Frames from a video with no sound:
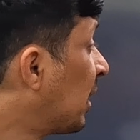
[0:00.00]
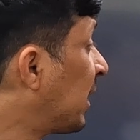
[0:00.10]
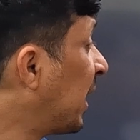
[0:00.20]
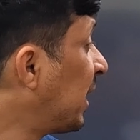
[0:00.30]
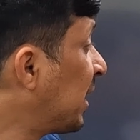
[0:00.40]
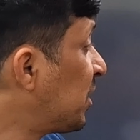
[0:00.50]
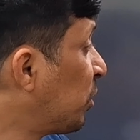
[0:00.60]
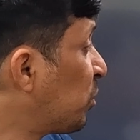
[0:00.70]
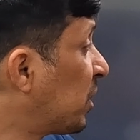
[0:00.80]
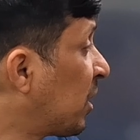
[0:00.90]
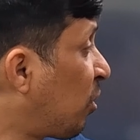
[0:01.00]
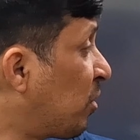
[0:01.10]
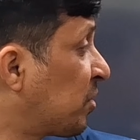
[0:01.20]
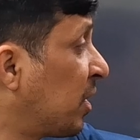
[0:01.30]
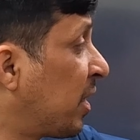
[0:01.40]
Then it is used in the
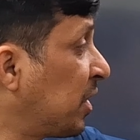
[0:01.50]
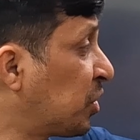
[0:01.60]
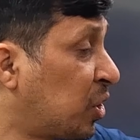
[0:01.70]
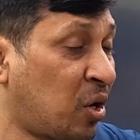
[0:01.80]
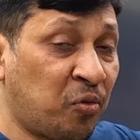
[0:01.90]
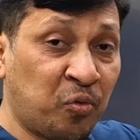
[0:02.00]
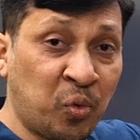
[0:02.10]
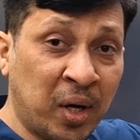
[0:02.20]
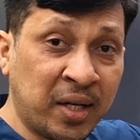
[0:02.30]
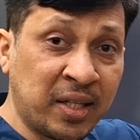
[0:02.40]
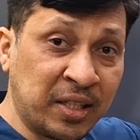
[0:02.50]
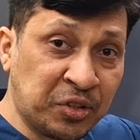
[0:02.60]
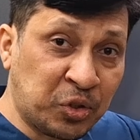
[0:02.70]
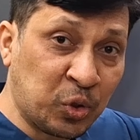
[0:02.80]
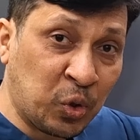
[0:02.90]
concentration of
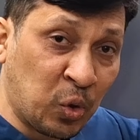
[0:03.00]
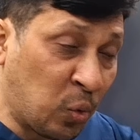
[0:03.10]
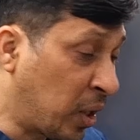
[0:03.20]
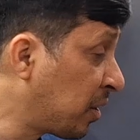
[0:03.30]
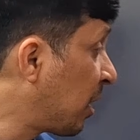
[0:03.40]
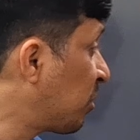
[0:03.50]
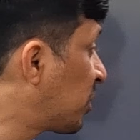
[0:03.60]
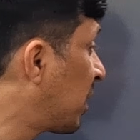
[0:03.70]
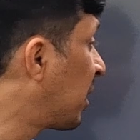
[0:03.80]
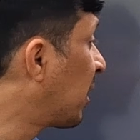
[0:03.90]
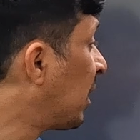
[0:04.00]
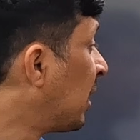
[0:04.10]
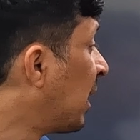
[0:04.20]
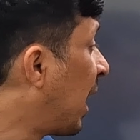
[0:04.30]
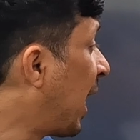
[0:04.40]
1:1000
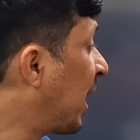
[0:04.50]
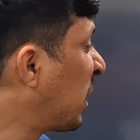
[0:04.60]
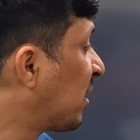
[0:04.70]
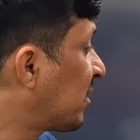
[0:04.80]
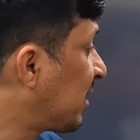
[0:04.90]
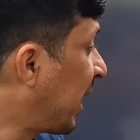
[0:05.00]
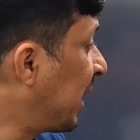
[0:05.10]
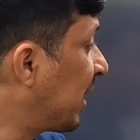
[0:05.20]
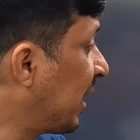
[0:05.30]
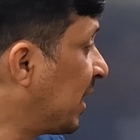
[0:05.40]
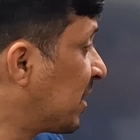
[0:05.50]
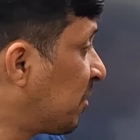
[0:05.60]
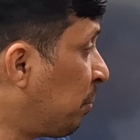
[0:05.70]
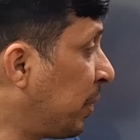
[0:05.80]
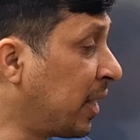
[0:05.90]
and the site is
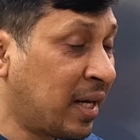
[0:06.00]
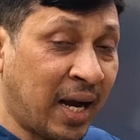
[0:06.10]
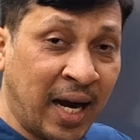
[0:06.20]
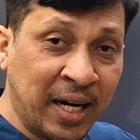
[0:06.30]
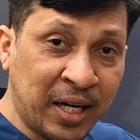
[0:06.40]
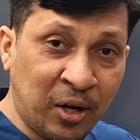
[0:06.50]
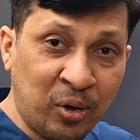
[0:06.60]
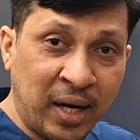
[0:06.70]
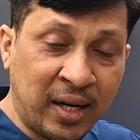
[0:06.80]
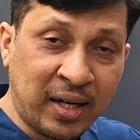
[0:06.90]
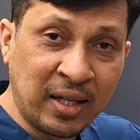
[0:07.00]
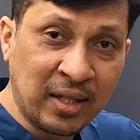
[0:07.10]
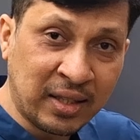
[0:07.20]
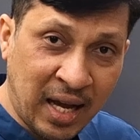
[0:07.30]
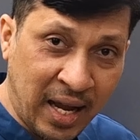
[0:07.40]

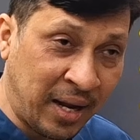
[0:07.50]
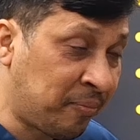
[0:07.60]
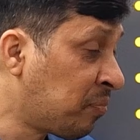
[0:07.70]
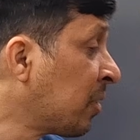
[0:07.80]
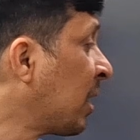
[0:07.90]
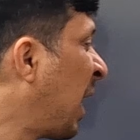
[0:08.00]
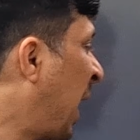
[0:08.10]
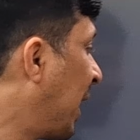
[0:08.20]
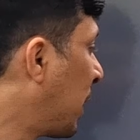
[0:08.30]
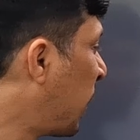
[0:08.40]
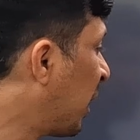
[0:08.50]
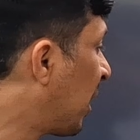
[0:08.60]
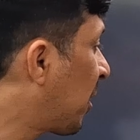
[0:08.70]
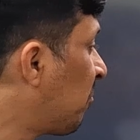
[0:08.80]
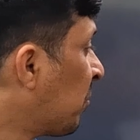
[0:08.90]
mid-anterolateral thigh. And
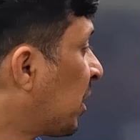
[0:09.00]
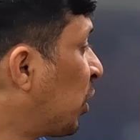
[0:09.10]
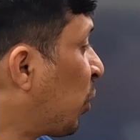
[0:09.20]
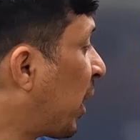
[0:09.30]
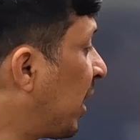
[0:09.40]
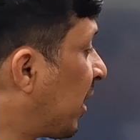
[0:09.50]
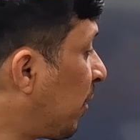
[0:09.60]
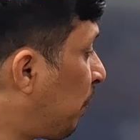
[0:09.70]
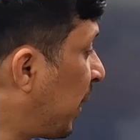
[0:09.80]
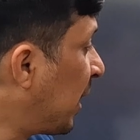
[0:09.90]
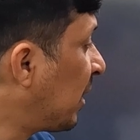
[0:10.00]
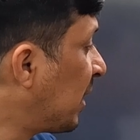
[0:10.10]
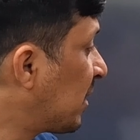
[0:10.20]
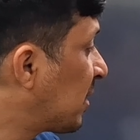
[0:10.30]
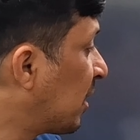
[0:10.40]
here you can repeat
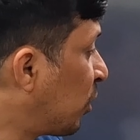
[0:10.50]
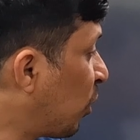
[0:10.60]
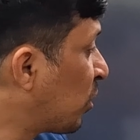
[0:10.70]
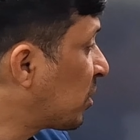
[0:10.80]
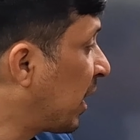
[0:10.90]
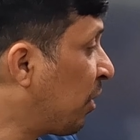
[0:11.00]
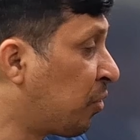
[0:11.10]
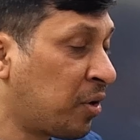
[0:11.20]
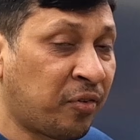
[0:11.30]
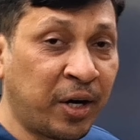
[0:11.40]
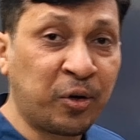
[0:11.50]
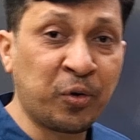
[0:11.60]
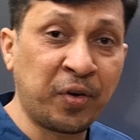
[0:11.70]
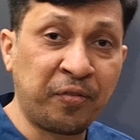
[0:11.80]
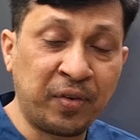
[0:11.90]
this dose every 5
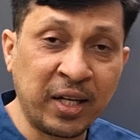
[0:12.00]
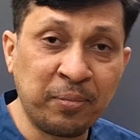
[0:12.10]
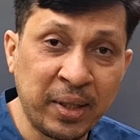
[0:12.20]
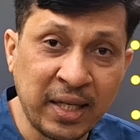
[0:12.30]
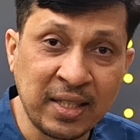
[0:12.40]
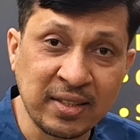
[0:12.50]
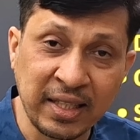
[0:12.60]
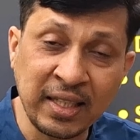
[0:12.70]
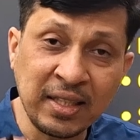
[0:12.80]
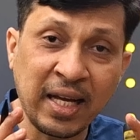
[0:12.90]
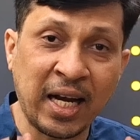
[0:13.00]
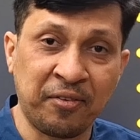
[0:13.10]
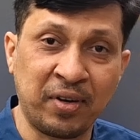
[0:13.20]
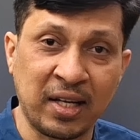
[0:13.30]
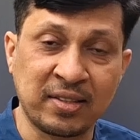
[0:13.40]
to 15 minutes in
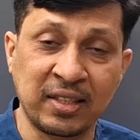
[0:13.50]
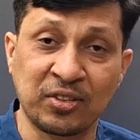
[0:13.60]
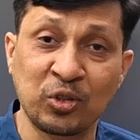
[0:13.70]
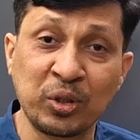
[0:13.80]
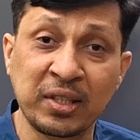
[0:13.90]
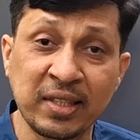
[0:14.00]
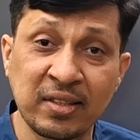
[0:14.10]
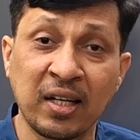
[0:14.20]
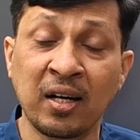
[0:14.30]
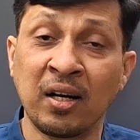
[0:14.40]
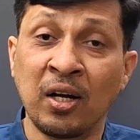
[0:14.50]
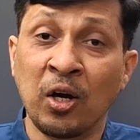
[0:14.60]
anaphylaxis. So this is the